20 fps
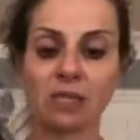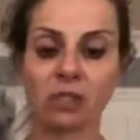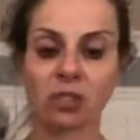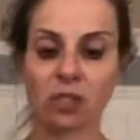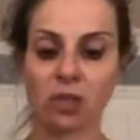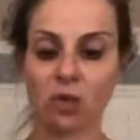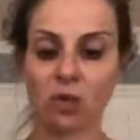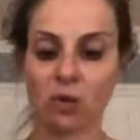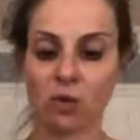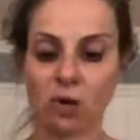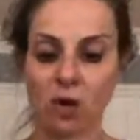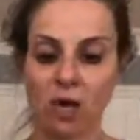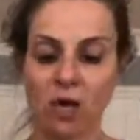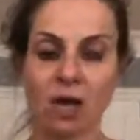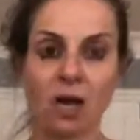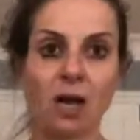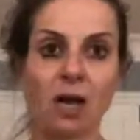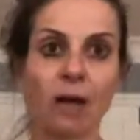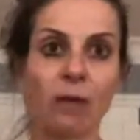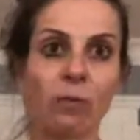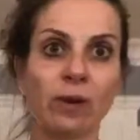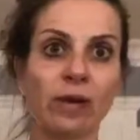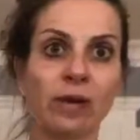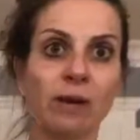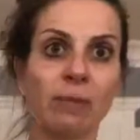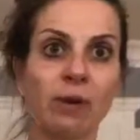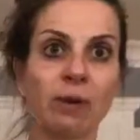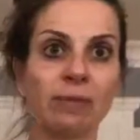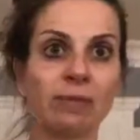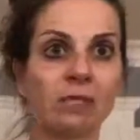And so I went
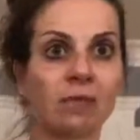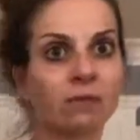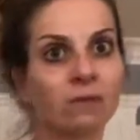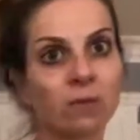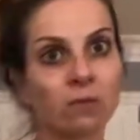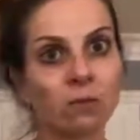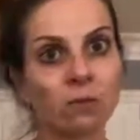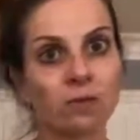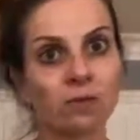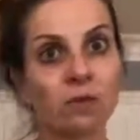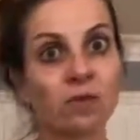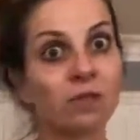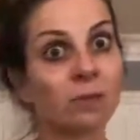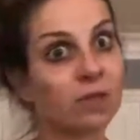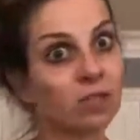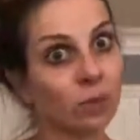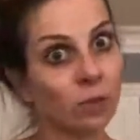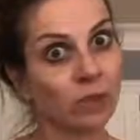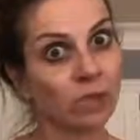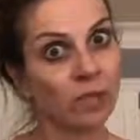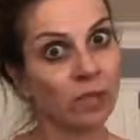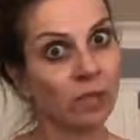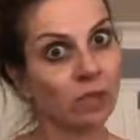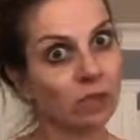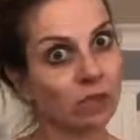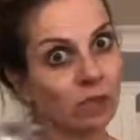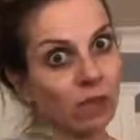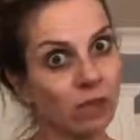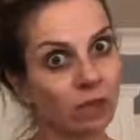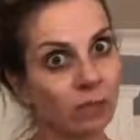and I bought myself another one. So I spent
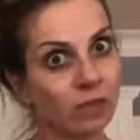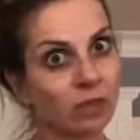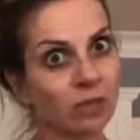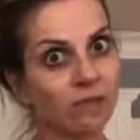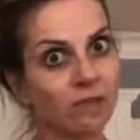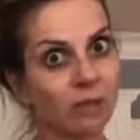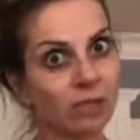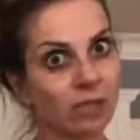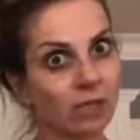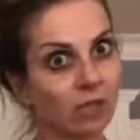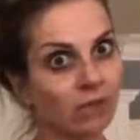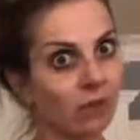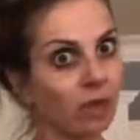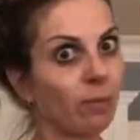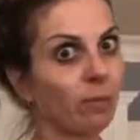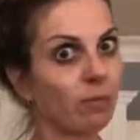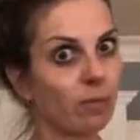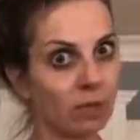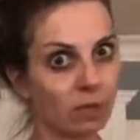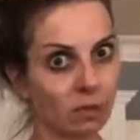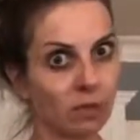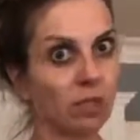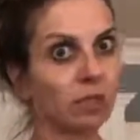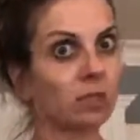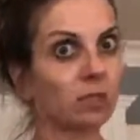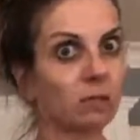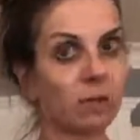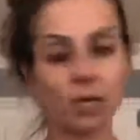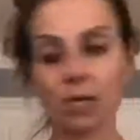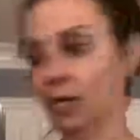$20 on a hand blender for myself. Happy Mother's Day
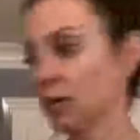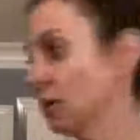to me.